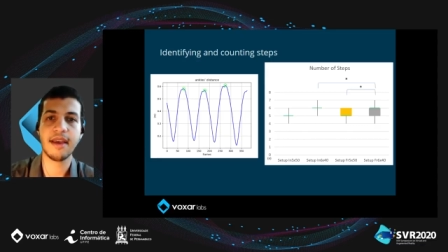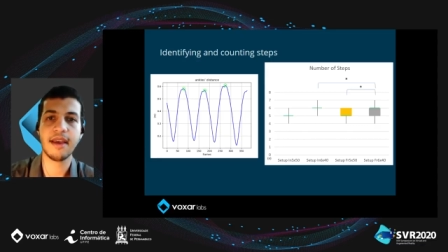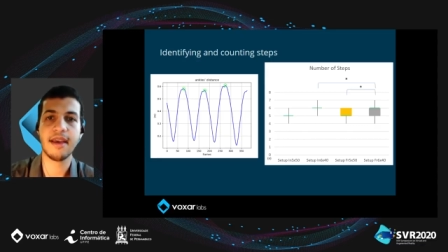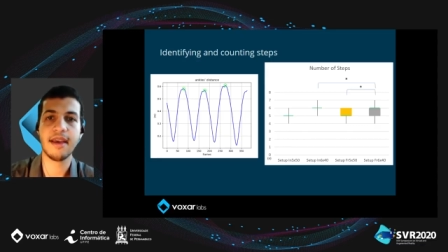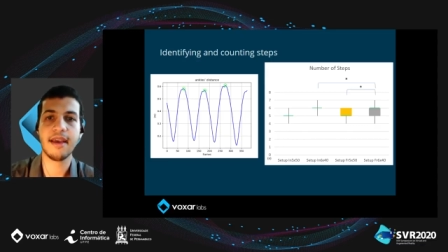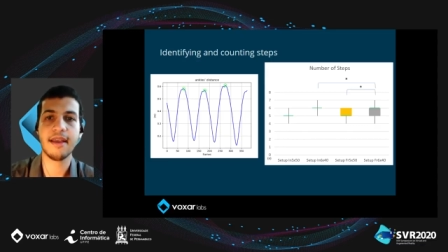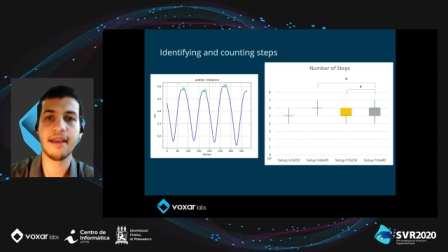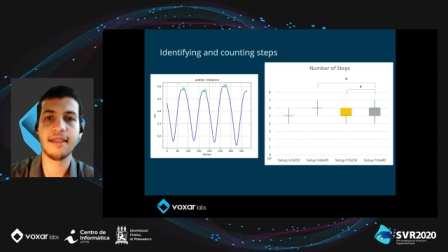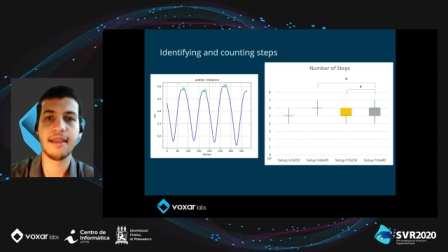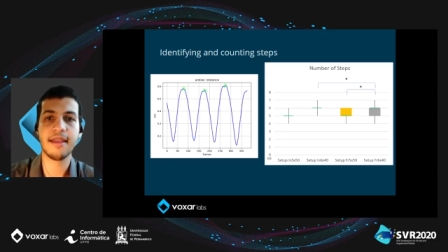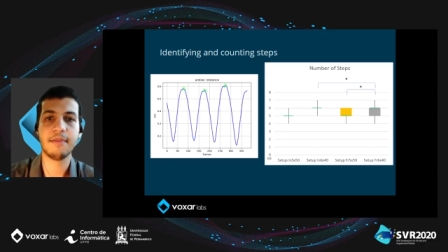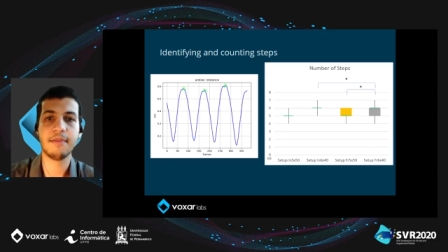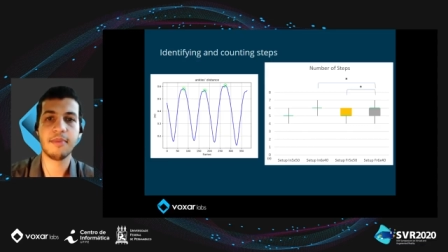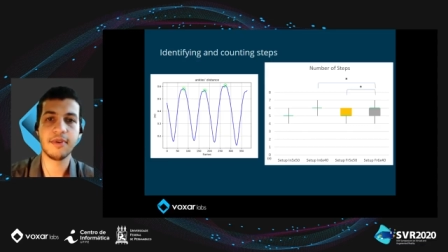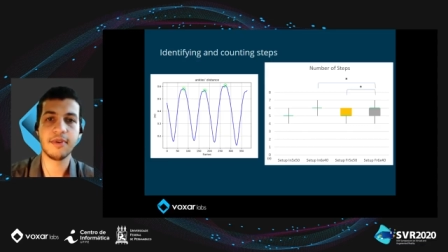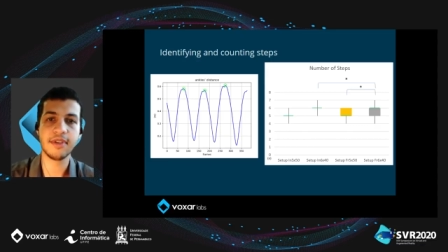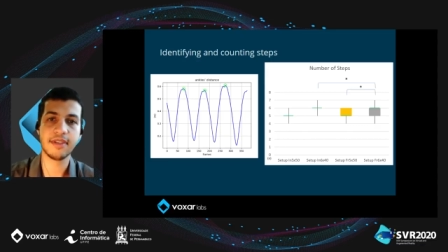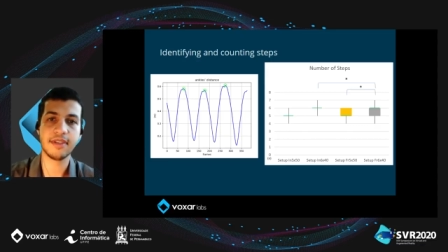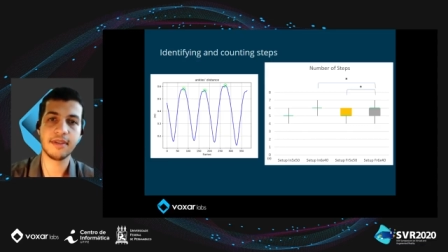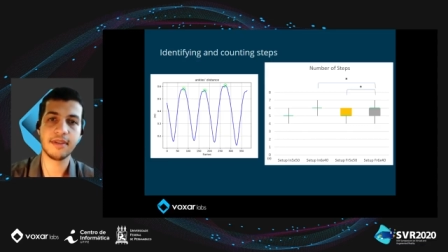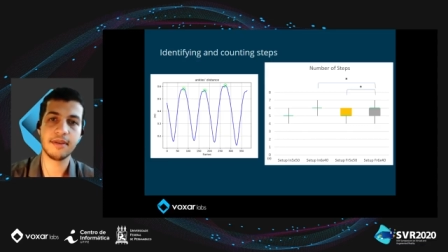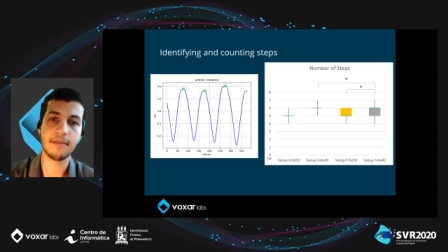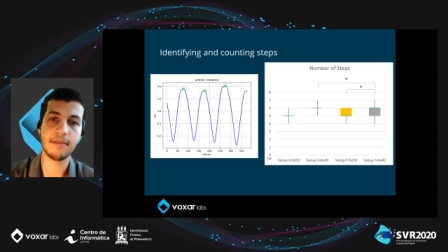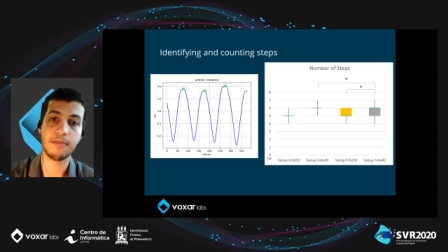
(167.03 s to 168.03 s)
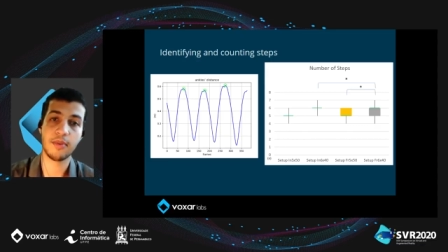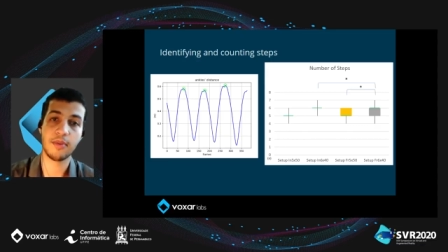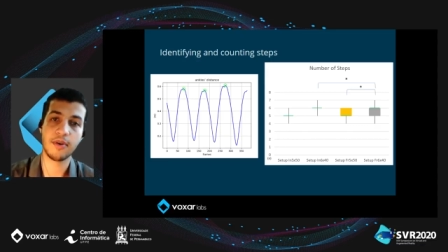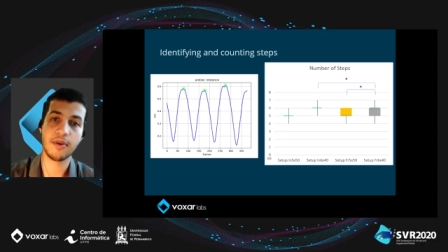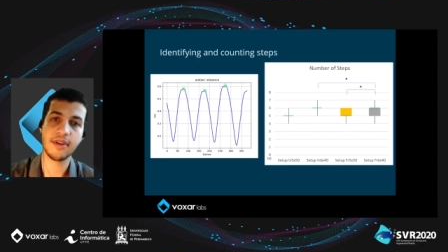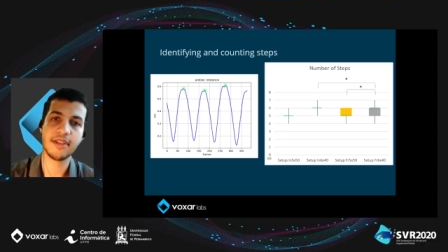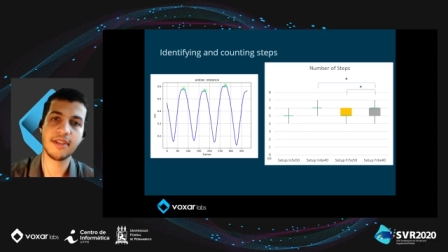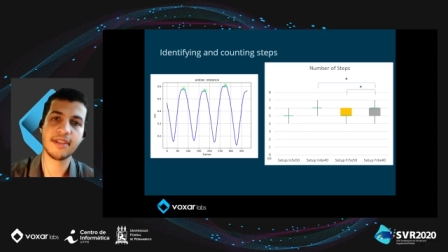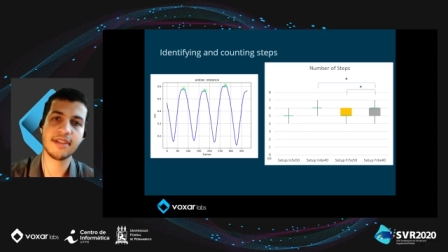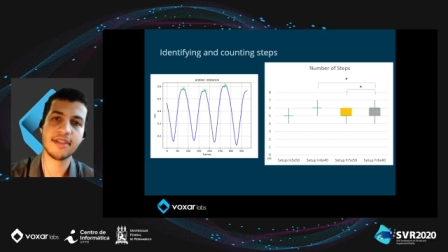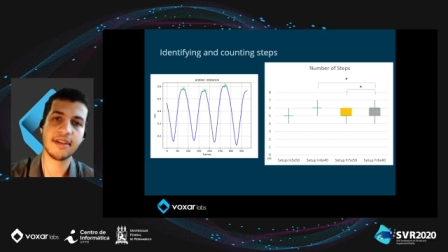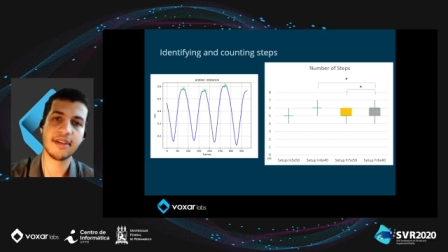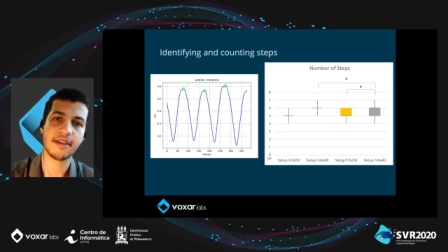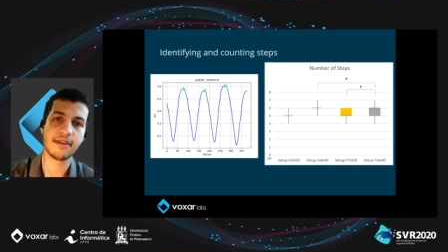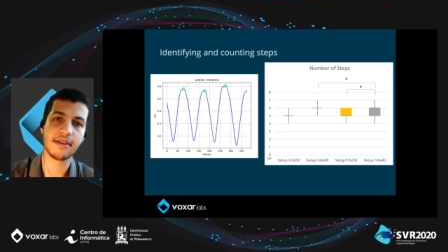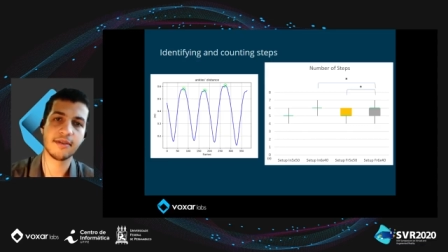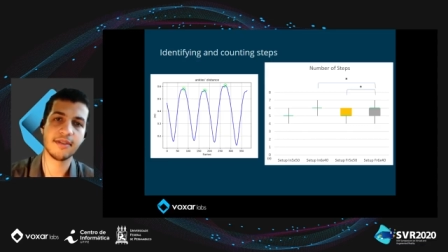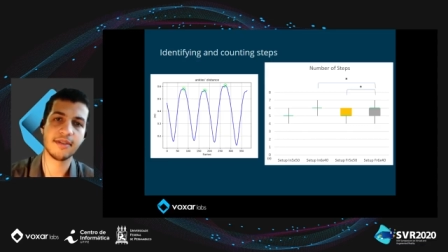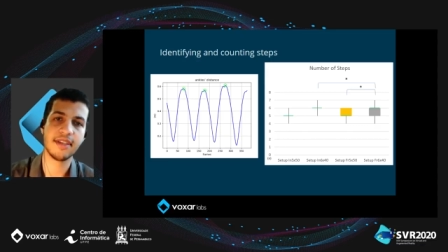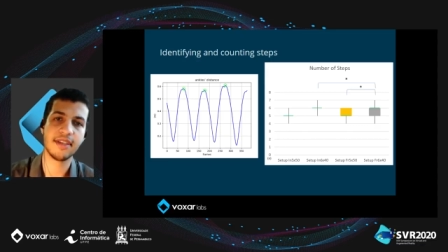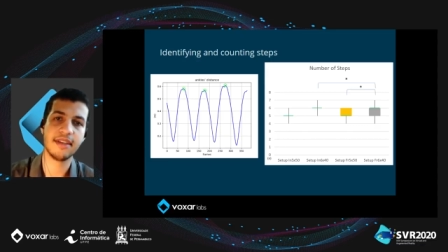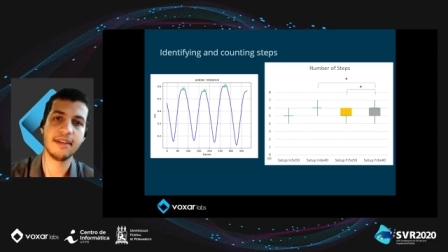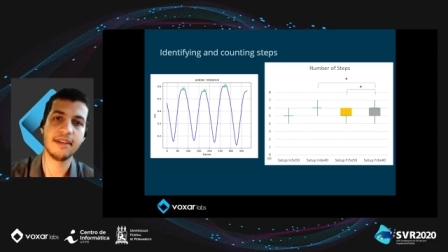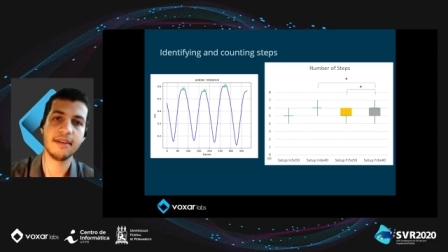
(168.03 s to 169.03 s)
and the point
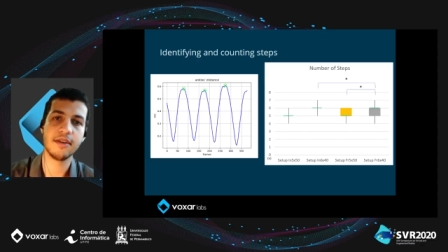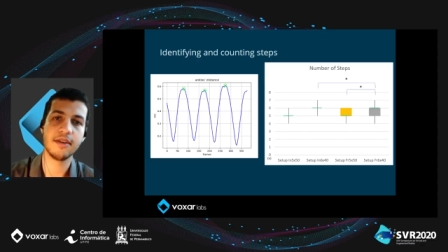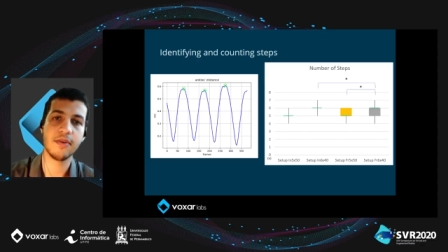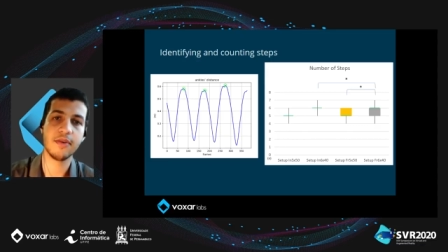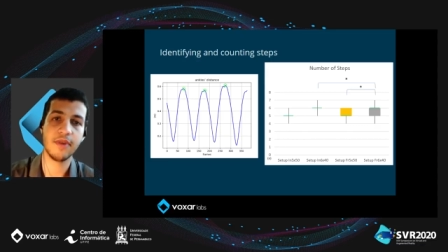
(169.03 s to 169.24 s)
circled in